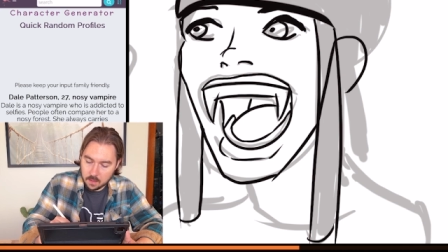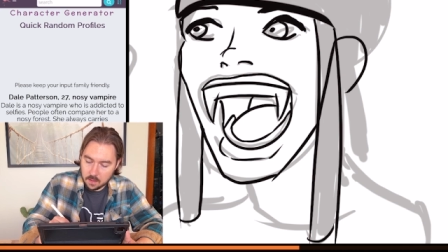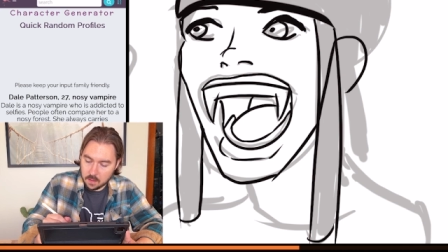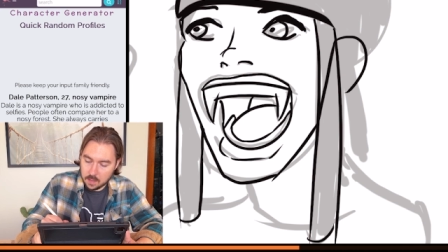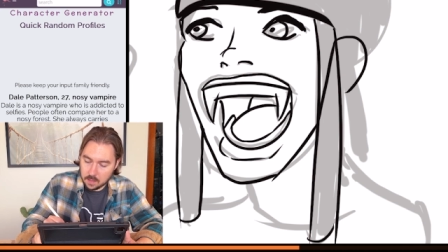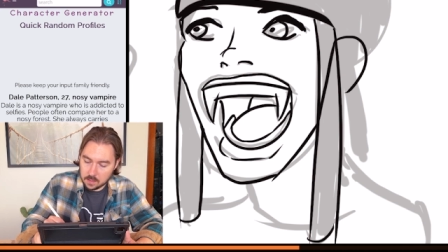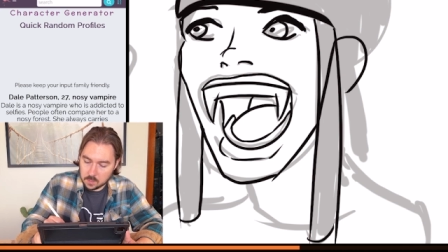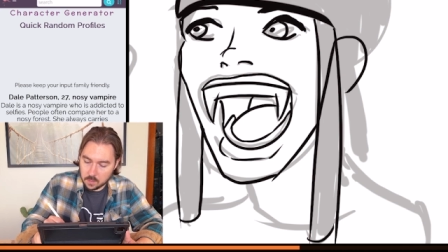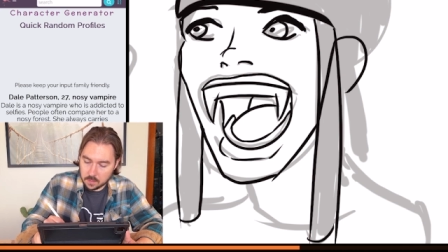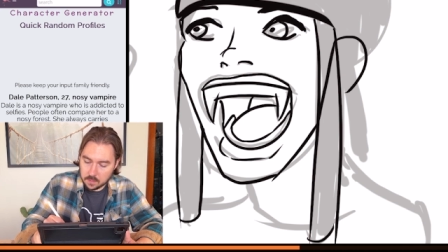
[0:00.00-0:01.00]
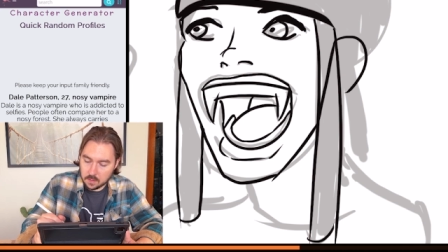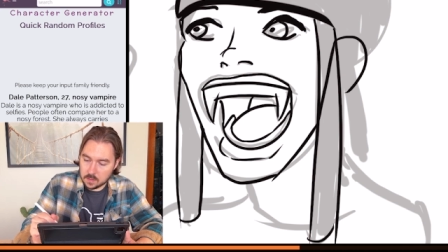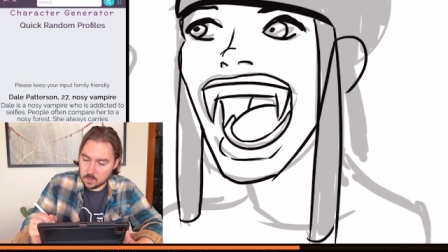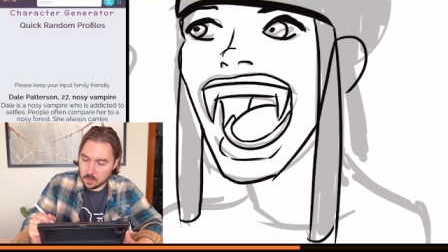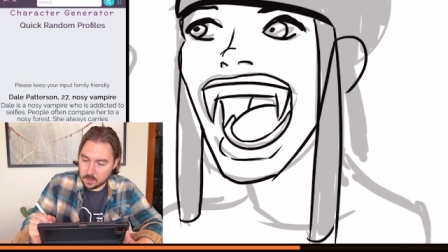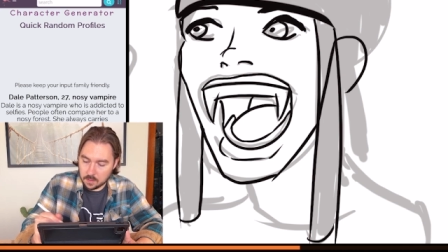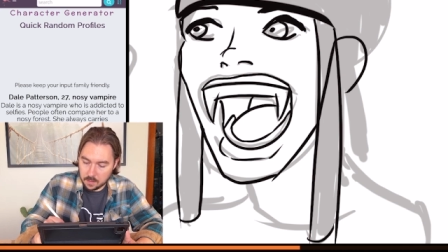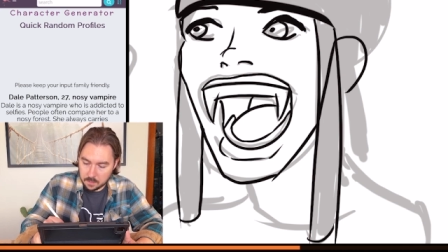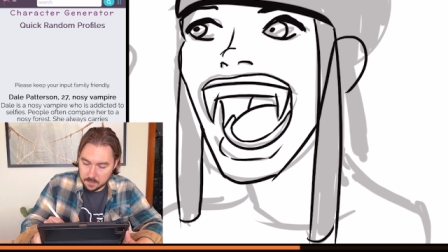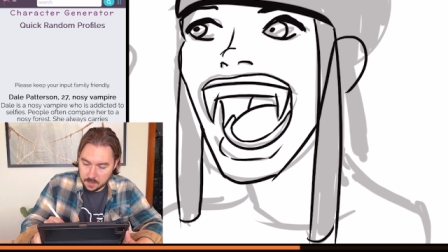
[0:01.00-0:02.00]
Yeah, it's worth
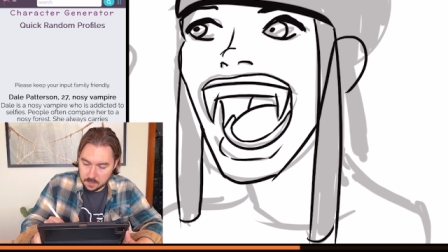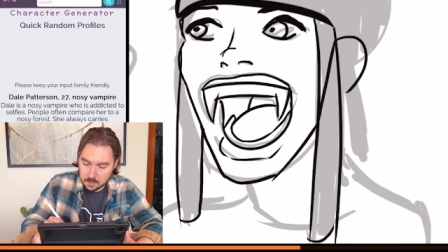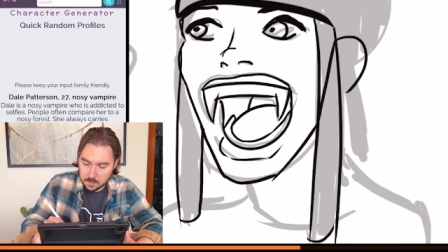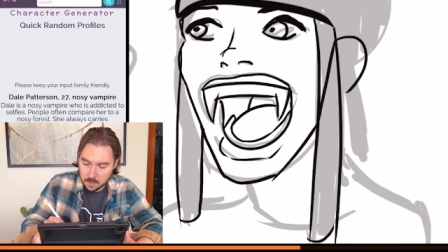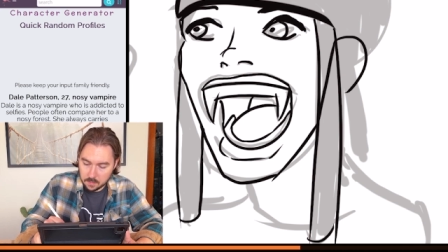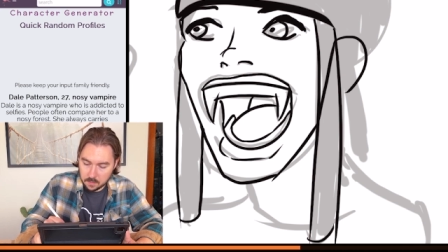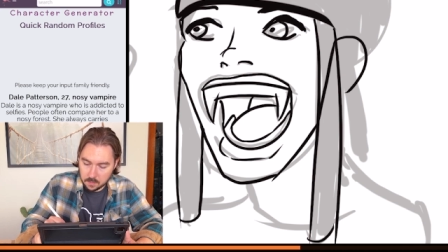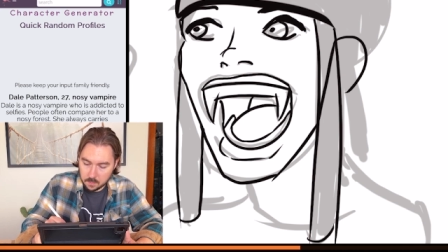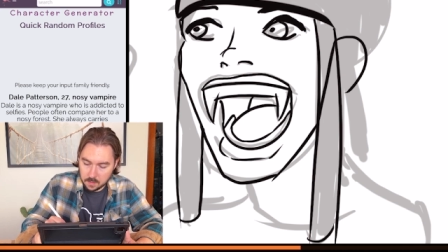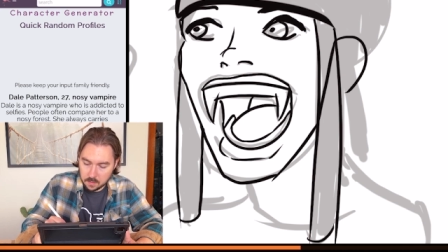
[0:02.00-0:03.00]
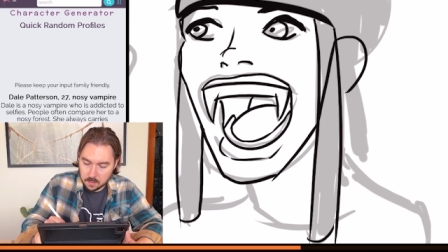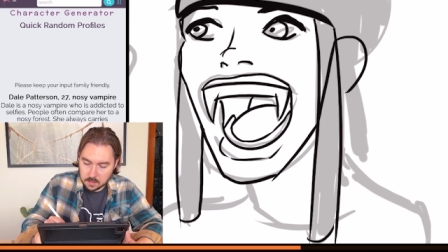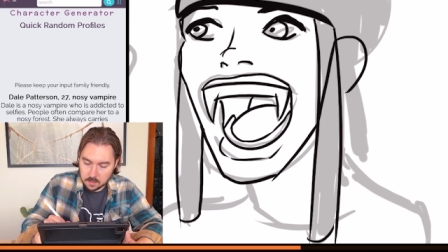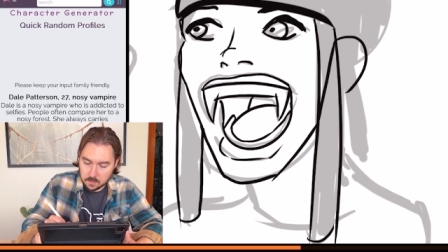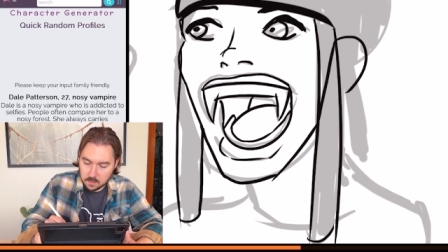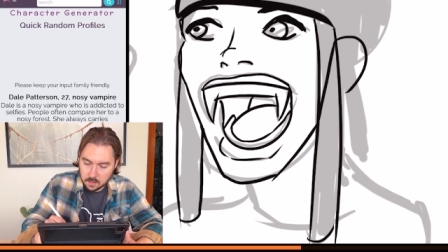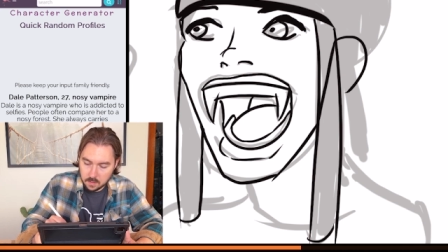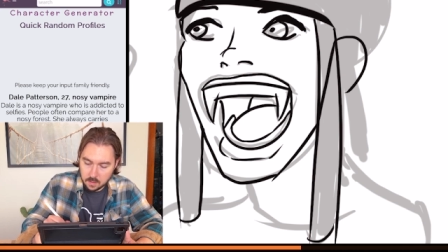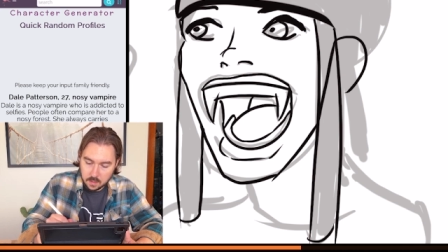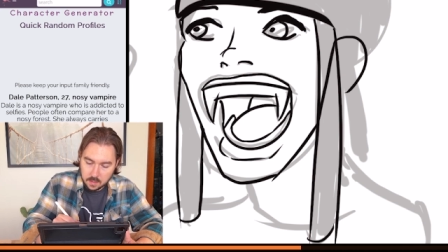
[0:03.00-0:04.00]
clarifying this mouth a little bit. It's
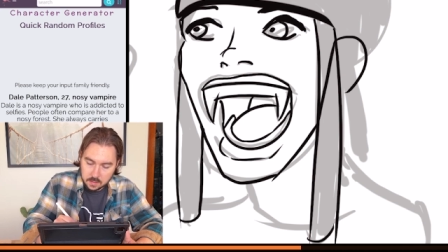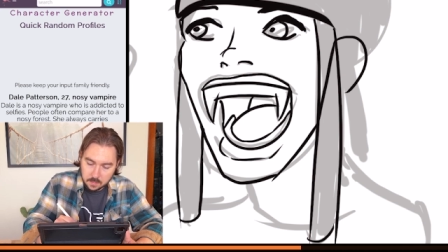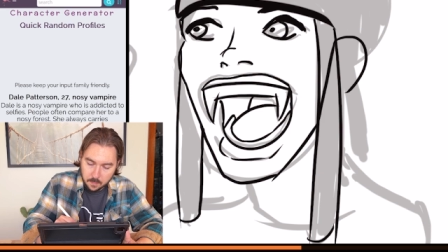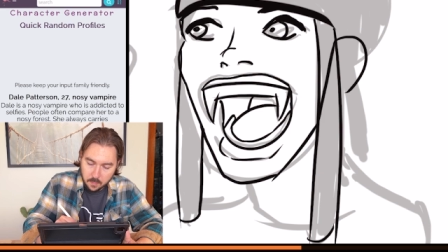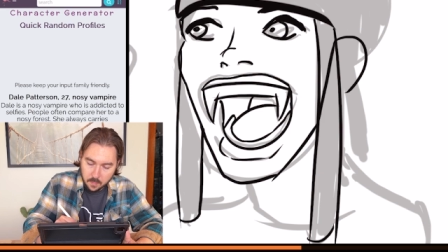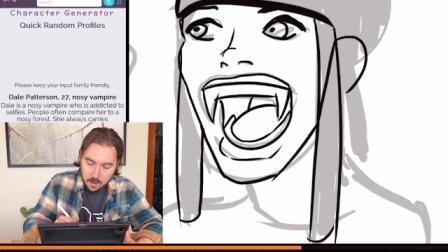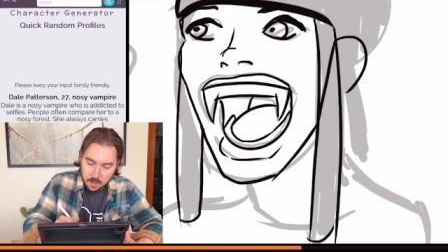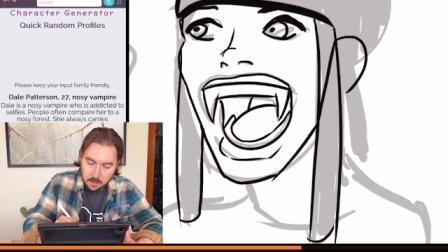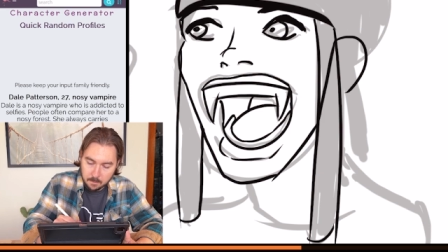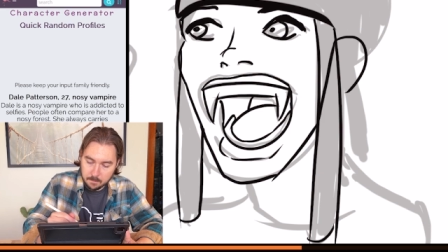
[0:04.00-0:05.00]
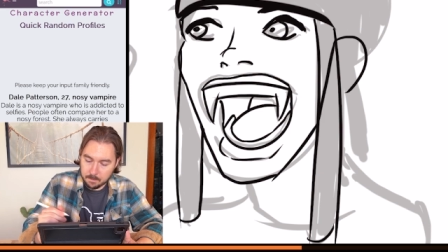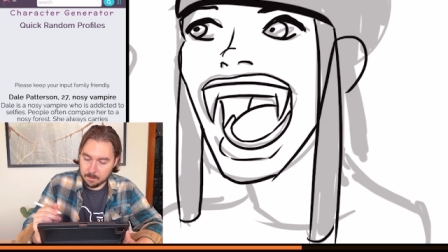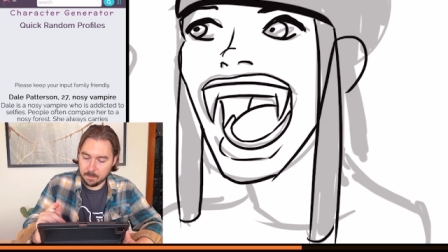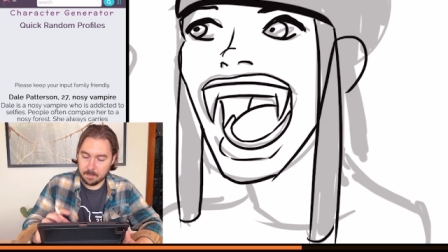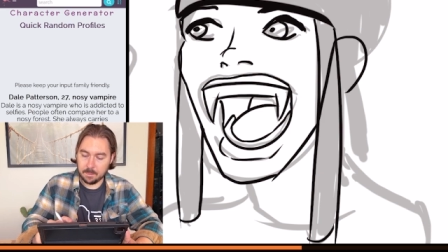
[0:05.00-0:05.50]
a prime